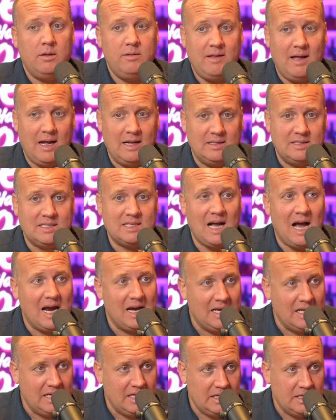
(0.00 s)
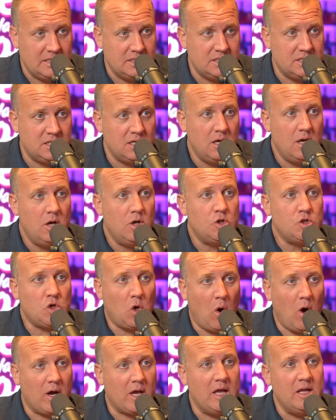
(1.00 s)
Ted Seides,
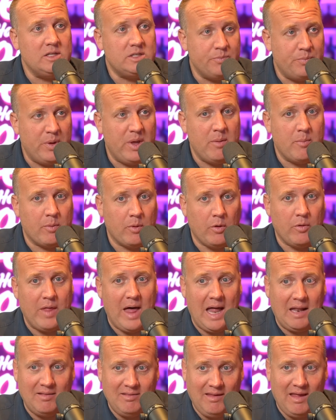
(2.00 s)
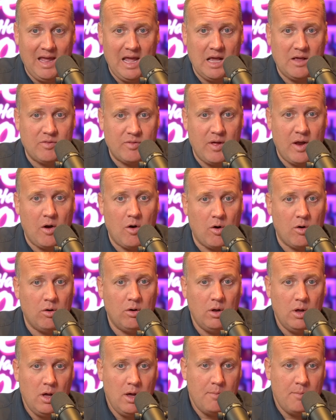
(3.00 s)
talking to people that take their